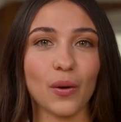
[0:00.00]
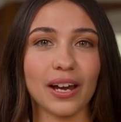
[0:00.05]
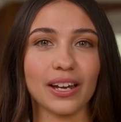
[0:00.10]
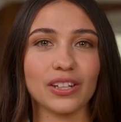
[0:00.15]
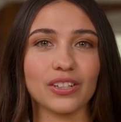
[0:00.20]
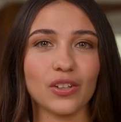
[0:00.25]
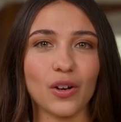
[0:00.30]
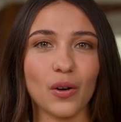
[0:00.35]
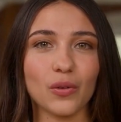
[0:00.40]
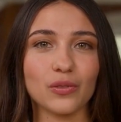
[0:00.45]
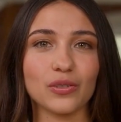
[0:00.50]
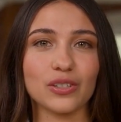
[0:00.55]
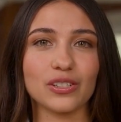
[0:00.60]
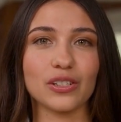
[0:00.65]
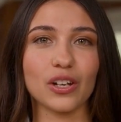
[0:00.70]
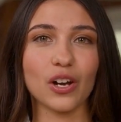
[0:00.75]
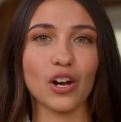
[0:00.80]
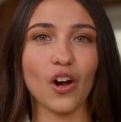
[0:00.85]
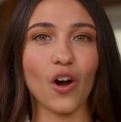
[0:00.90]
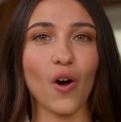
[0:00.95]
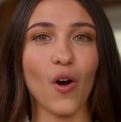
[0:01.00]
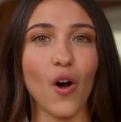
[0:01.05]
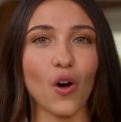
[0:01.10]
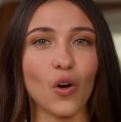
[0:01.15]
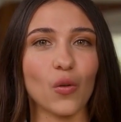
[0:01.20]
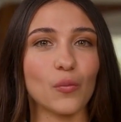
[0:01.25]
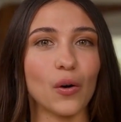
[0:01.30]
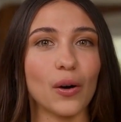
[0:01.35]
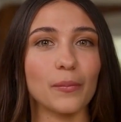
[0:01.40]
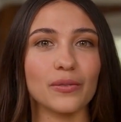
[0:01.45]
Wix hosts
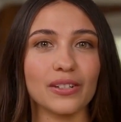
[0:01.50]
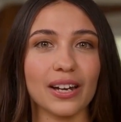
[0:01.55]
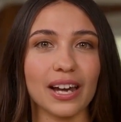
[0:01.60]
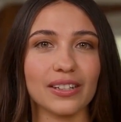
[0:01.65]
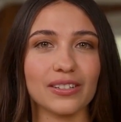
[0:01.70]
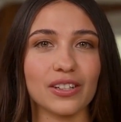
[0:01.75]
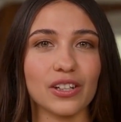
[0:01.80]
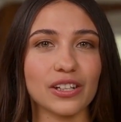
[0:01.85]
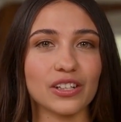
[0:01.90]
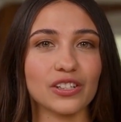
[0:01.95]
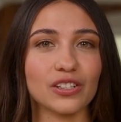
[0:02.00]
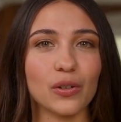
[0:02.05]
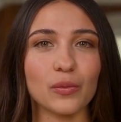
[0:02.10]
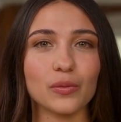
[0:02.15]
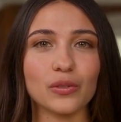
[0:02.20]
all websites on its